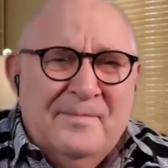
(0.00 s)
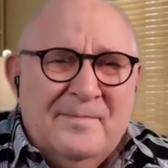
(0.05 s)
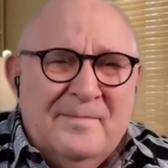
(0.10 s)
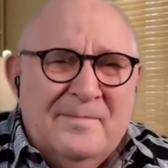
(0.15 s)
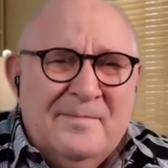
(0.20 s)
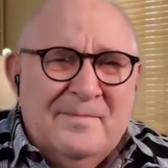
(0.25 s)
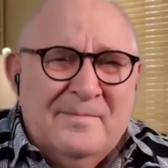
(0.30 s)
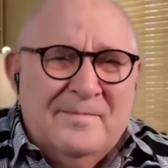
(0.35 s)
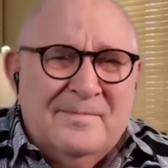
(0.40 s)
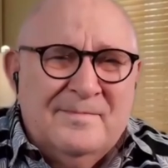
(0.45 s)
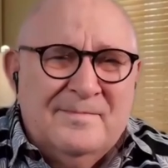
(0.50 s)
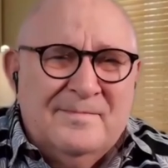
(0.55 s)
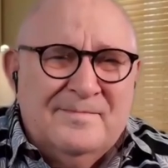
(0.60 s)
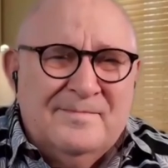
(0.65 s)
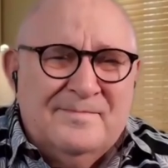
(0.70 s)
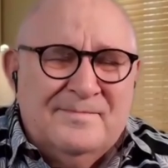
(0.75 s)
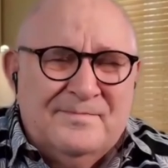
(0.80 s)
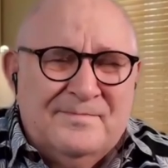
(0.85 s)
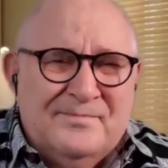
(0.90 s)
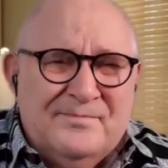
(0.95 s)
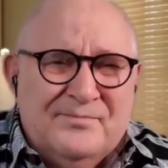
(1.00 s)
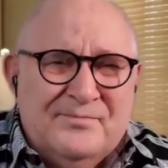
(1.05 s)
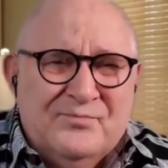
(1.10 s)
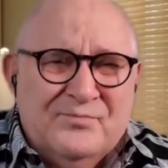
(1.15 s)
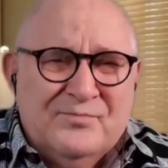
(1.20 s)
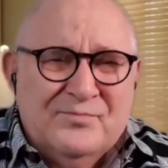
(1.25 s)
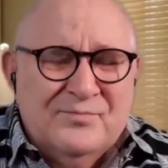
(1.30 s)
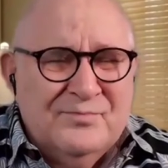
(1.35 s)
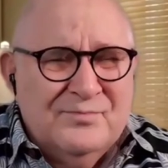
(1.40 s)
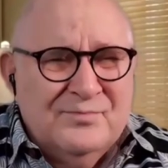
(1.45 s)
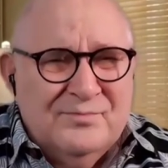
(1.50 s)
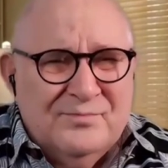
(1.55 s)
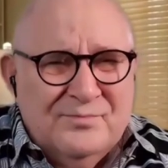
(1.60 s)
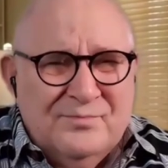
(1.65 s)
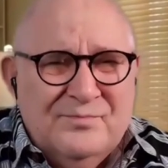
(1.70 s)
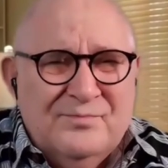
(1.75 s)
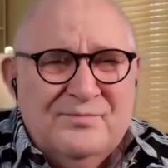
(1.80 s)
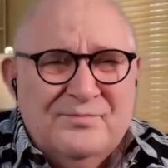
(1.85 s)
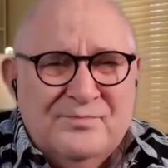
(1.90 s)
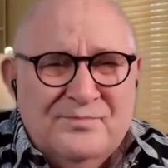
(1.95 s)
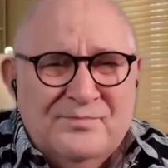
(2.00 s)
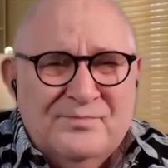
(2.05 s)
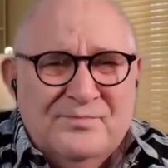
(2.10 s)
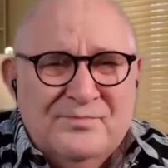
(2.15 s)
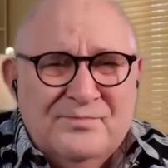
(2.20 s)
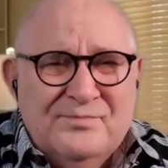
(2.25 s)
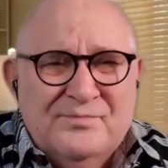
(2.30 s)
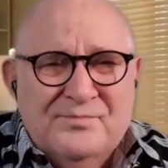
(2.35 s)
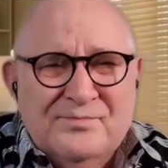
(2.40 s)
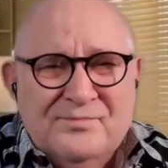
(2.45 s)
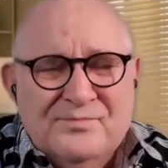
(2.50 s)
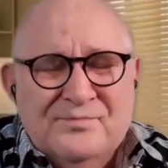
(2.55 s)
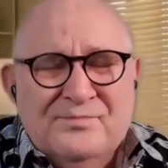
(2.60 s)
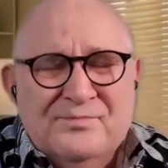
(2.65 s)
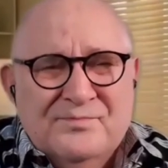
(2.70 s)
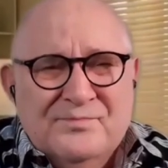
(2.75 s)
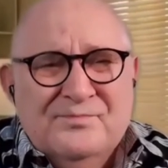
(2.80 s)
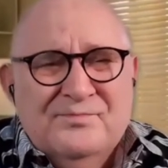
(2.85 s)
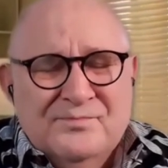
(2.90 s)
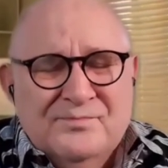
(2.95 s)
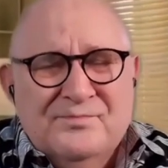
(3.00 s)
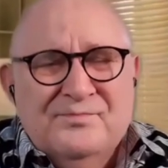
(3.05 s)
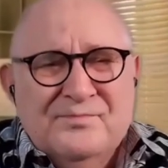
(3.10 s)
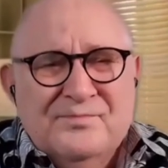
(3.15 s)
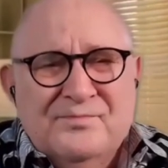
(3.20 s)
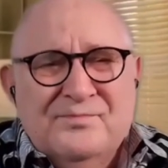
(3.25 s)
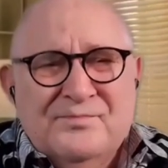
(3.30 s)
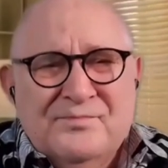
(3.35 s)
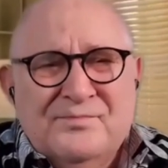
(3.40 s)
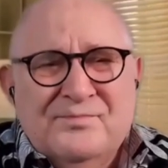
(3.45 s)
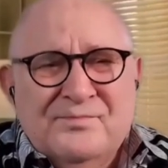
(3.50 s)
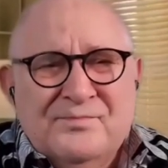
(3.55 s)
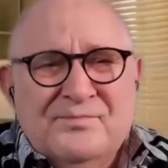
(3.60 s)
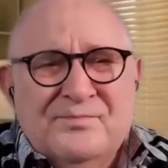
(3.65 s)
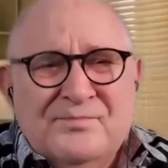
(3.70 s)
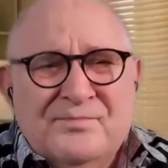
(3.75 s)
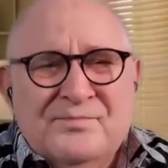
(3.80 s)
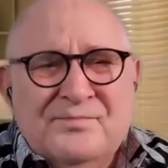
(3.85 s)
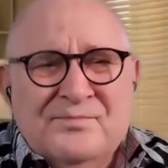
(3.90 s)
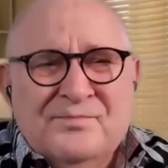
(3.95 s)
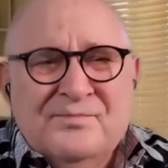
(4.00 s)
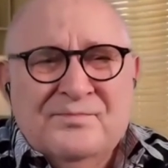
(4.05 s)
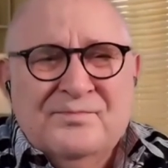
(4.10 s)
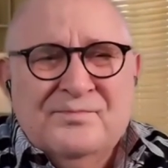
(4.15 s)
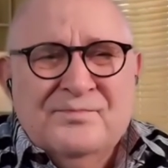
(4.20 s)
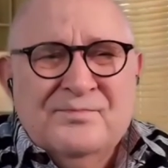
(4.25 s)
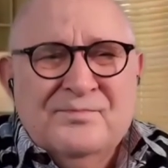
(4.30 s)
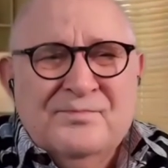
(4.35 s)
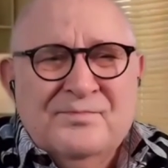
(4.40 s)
The person shown says nothing.